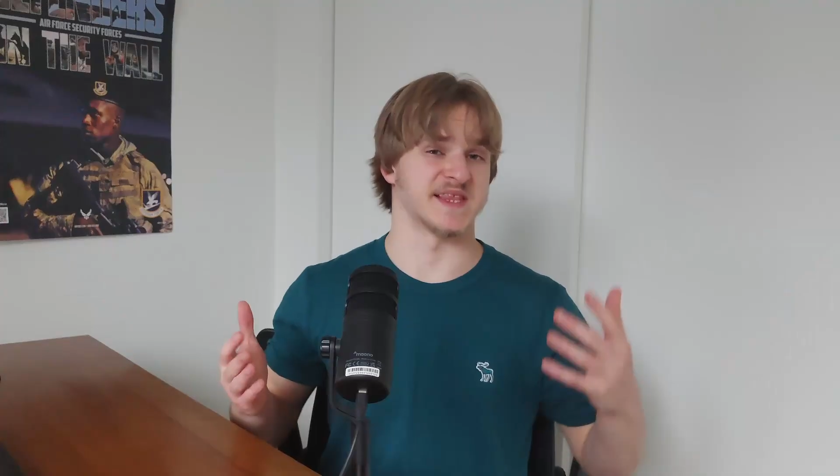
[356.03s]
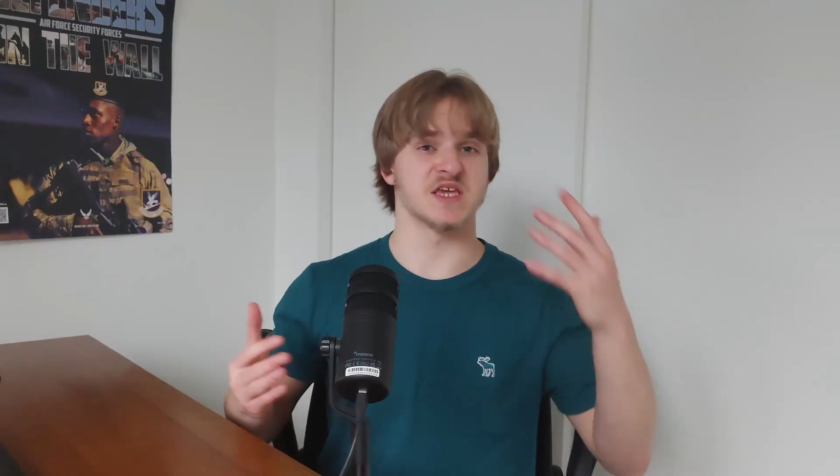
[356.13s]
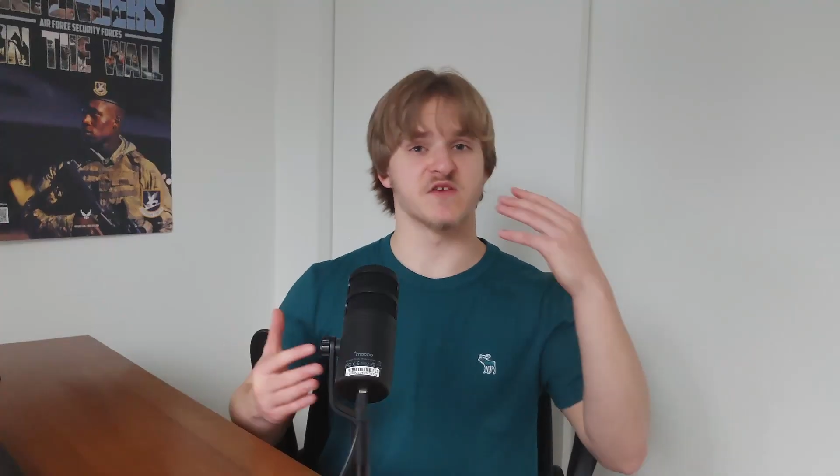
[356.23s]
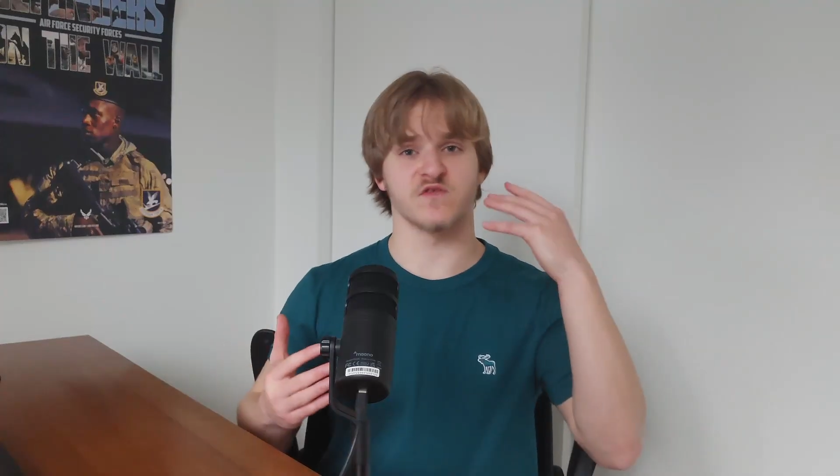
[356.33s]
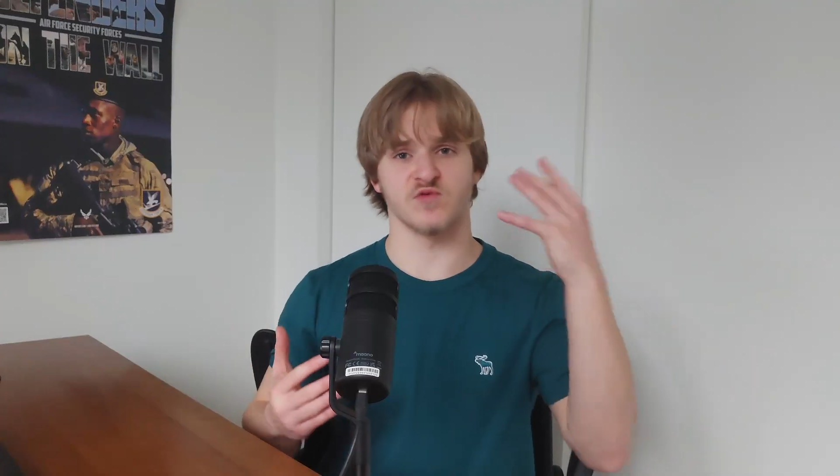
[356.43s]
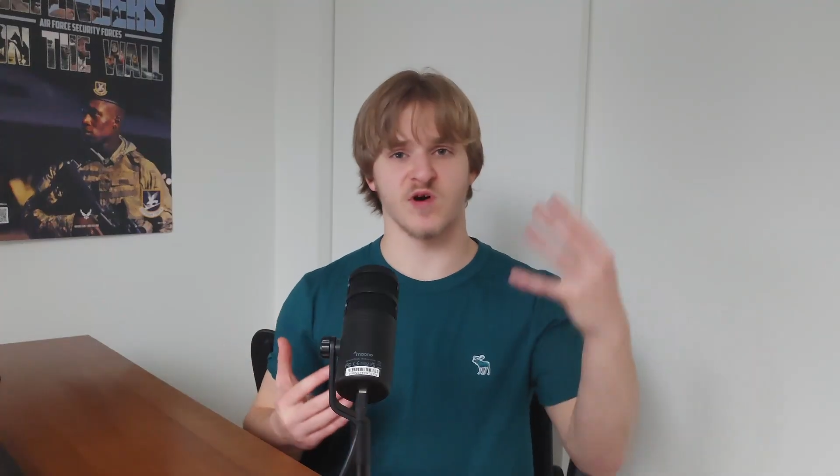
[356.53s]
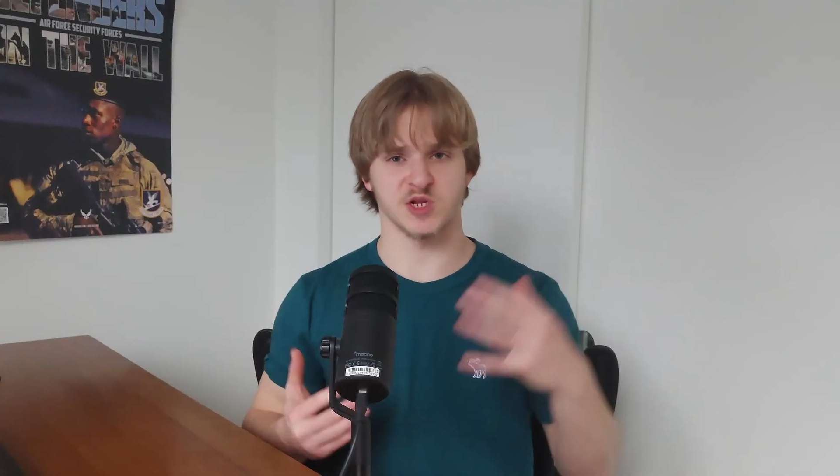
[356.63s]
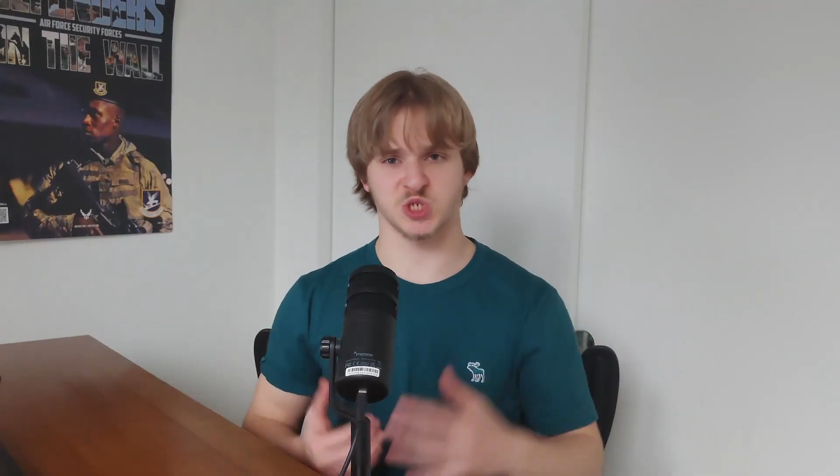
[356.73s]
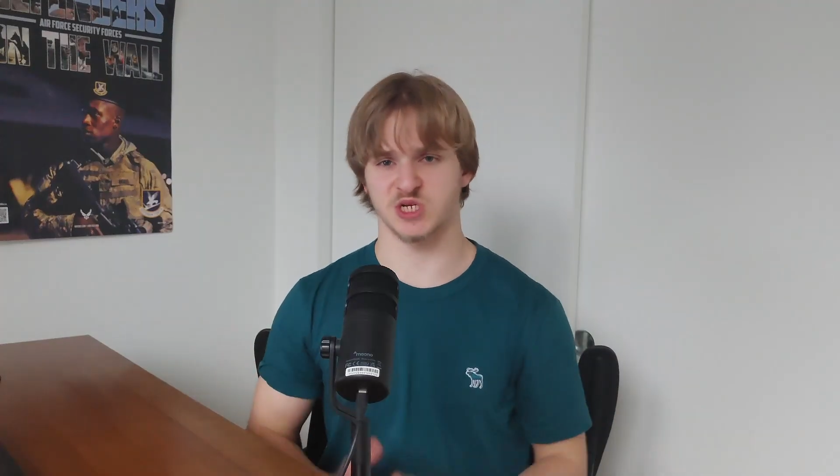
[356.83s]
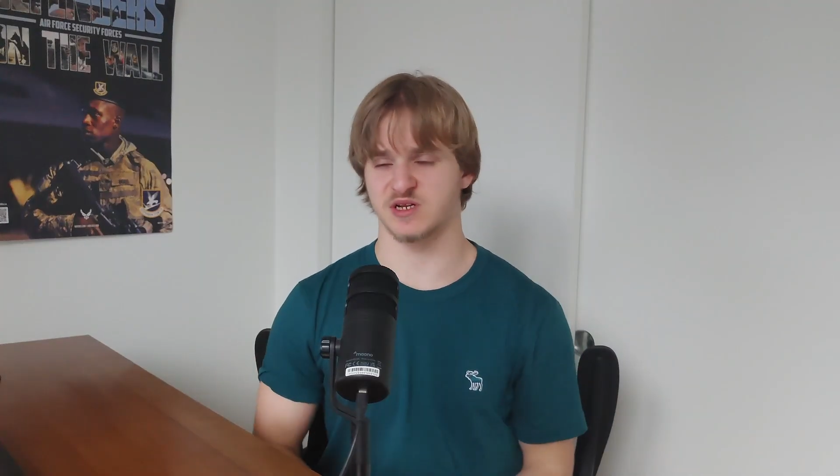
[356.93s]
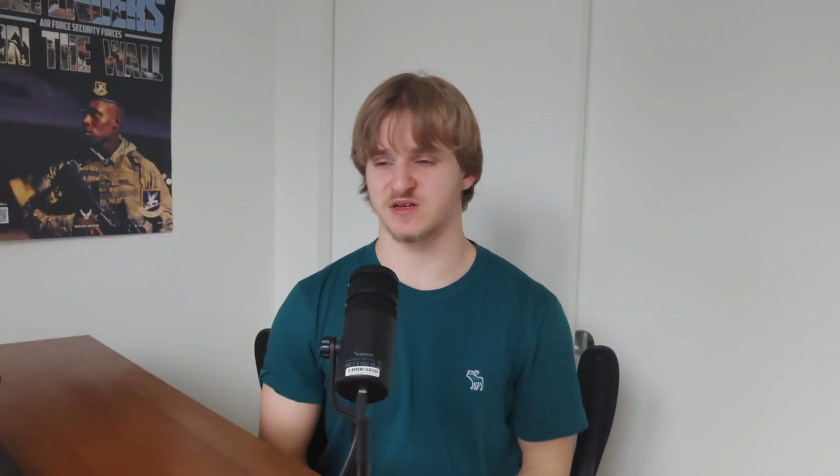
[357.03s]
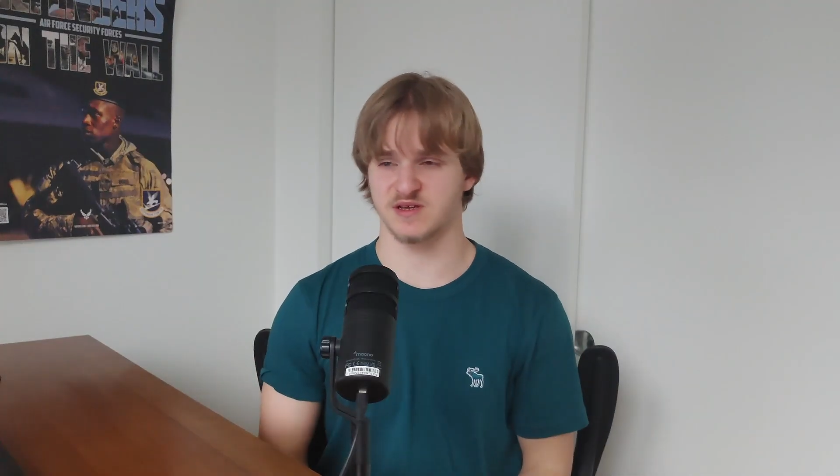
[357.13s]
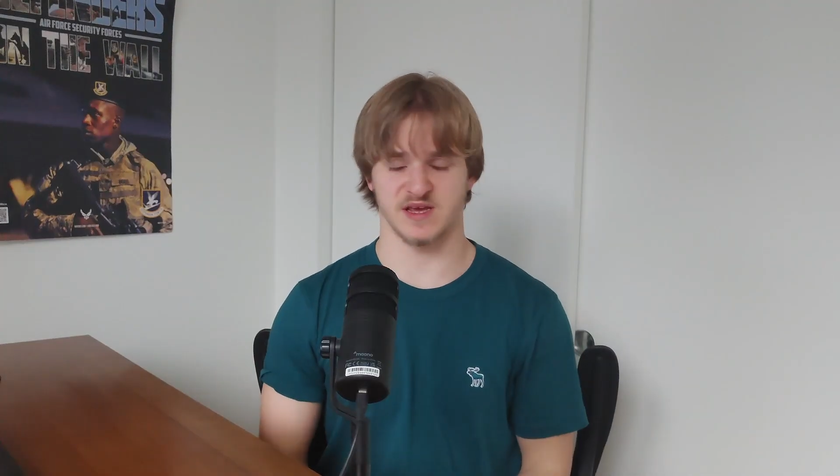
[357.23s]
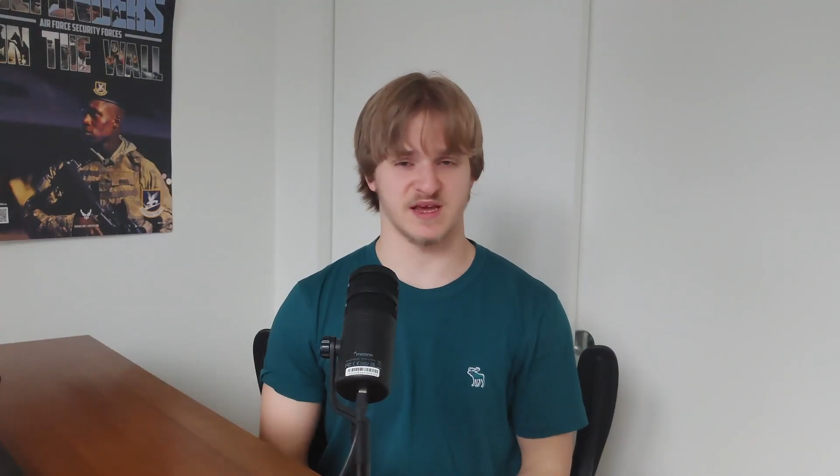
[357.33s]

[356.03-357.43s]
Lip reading: thank you for watching,